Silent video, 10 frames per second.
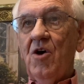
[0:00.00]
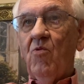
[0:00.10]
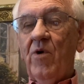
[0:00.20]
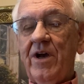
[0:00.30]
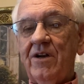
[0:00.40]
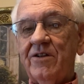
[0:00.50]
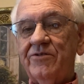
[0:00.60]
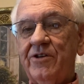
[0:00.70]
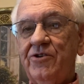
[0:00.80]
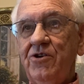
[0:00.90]
Well,
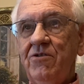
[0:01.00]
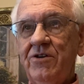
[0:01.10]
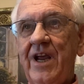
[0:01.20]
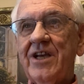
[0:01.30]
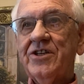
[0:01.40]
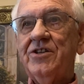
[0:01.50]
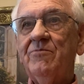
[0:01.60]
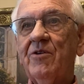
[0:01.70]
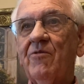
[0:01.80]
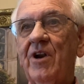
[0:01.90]
the New
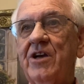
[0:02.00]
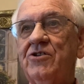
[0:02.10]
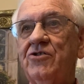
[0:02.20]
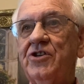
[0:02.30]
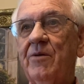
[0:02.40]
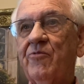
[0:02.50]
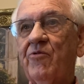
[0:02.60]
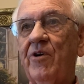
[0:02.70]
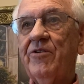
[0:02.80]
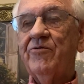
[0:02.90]
Testament relationship
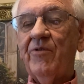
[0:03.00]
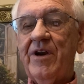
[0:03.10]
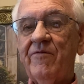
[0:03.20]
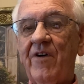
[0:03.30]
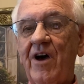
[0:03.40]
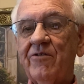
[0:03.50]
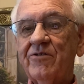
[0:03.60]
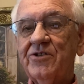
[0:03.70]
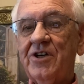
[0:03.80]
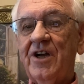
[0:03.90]
between Father,
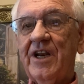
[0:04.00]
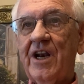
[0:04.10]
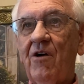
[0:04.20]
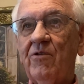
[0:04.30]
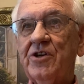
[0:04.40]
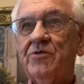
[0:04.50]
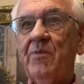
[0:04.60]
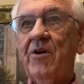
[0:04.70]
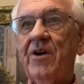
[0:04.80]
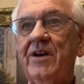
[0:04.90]
Son, and Holy
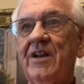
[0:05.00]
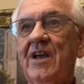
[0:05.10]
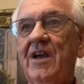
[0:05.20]
Spirit